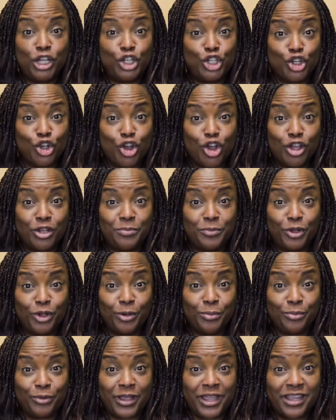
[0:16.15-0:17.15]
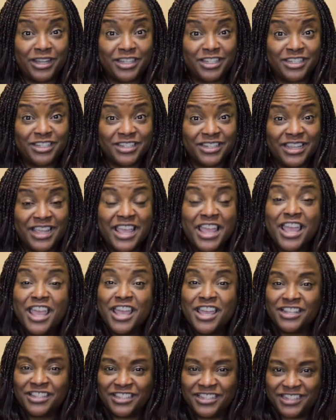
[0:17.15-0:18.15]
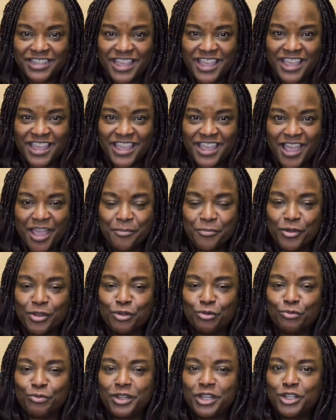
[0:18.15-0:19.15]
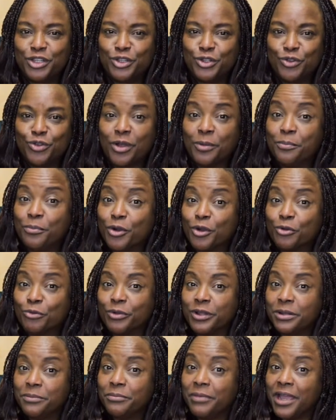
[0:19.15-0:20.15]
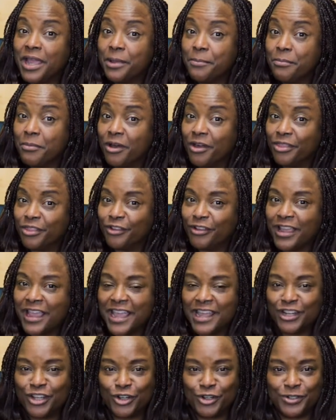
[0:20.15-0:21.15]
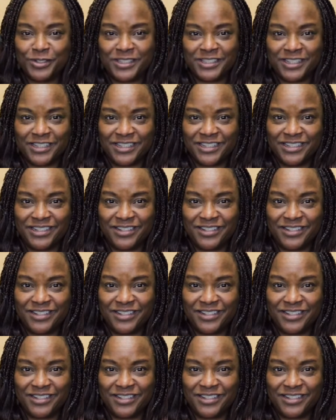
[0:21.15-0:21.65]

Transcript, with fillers: John Muir Branch. Today I'm going to read to you a book written by a mother and her son.